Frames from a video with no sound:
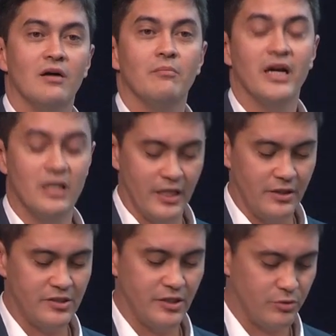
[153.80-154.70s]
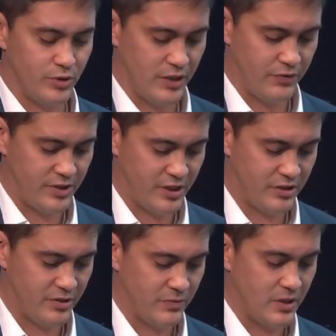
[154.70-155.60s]
mainly in the central nervous
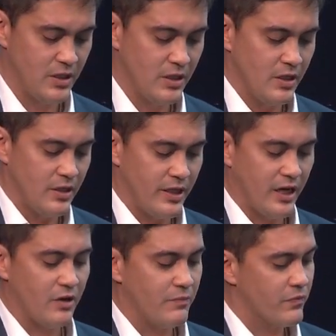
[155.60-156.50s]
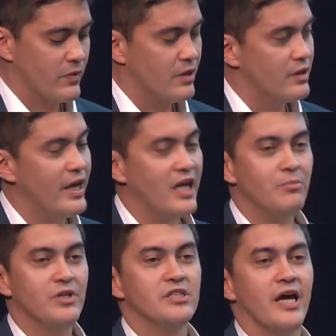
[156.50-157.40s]
system. Now,
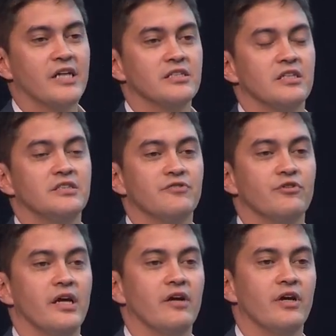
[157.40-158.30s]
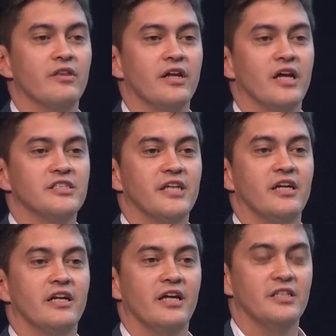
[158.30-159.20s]
cannabis acts in a different area than our
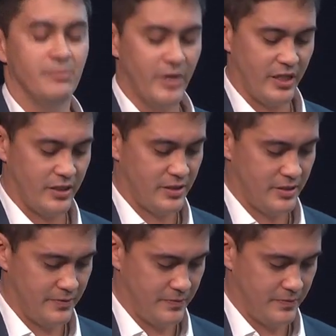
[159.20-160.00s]
standard antiemetics.